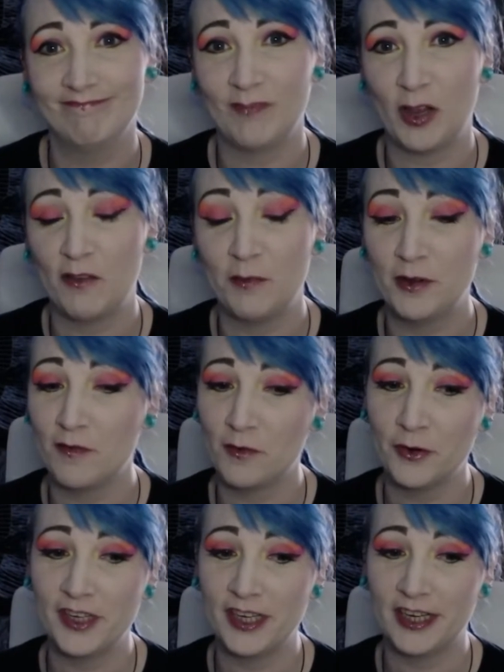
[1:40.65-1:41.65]
I've been
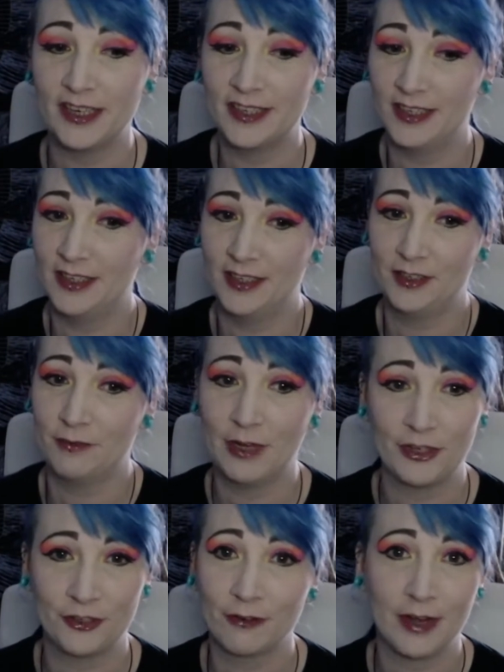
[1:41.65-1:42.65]
avoiding it since the
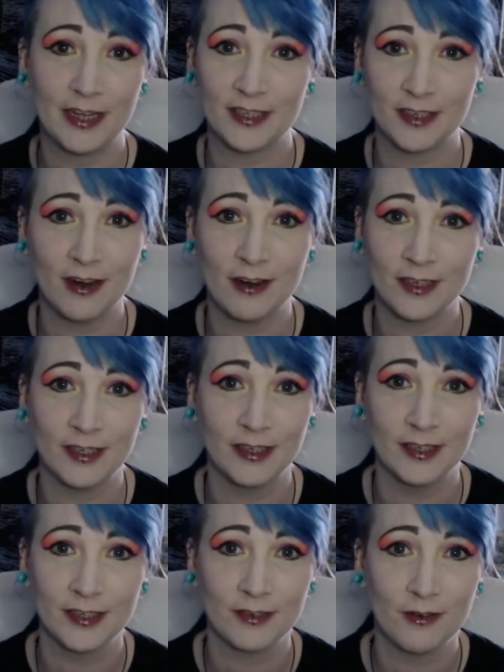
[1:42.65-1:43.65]
retrograde
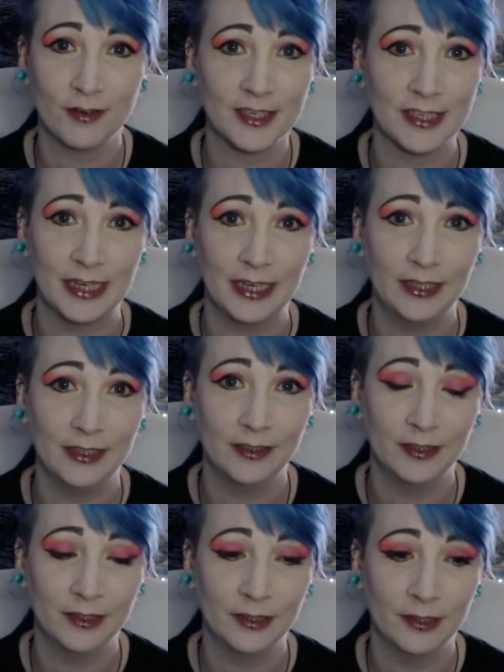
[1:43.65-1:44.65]
started, honestly.
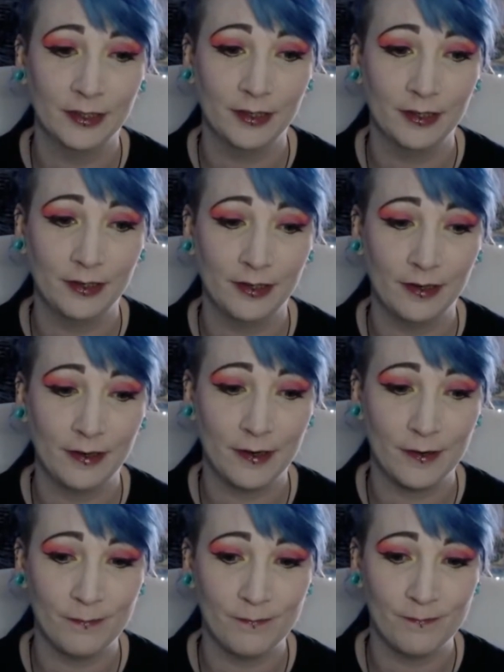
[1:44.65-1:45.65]

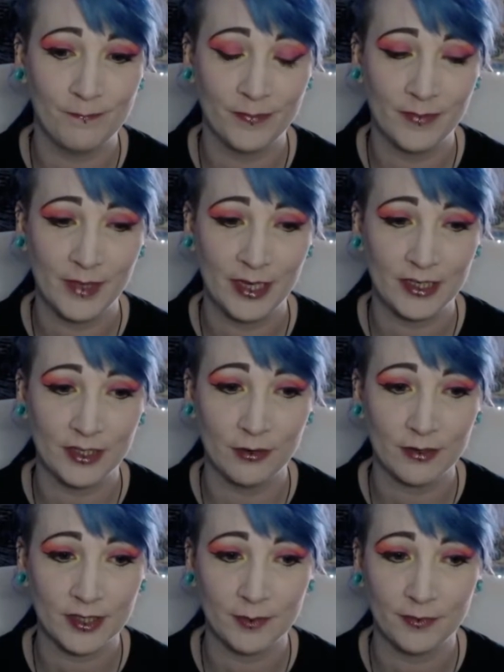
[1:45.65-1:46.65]
Um, it's
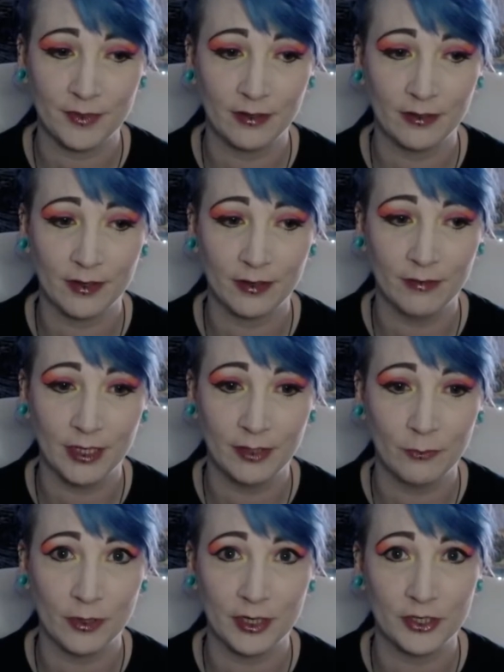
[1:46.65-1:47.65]
not something that I really
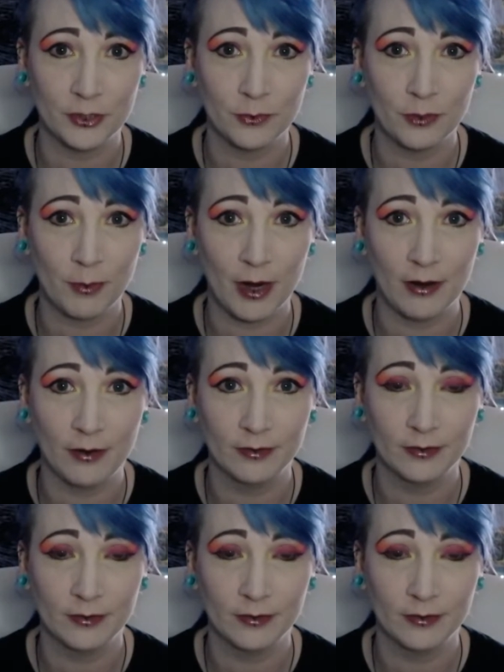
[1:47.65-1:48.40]
wanted to talk about.